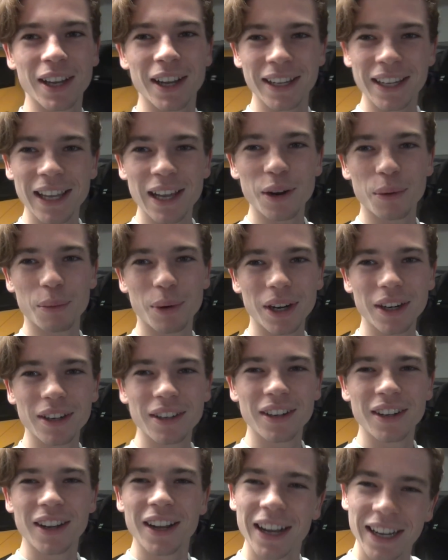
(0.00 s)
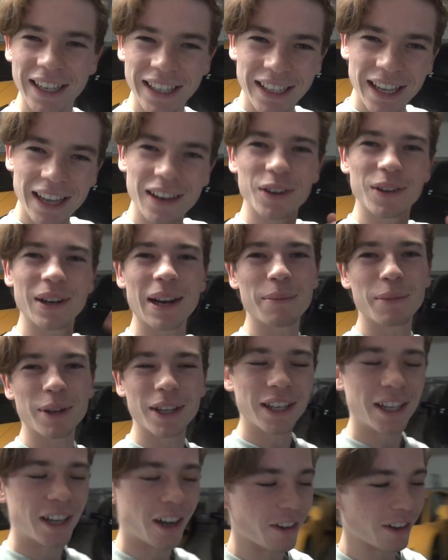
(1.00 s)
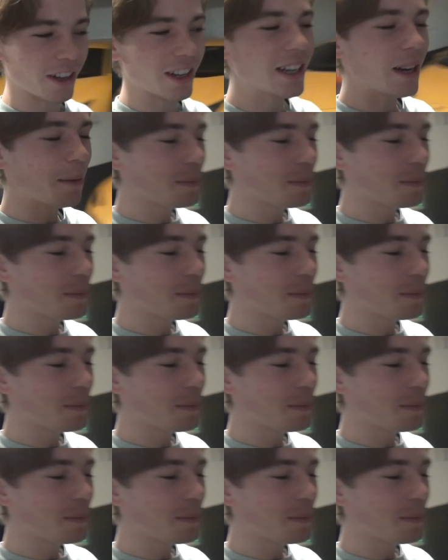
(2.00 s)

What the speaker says: a yellow one. A yellow Lamborghini Huracan.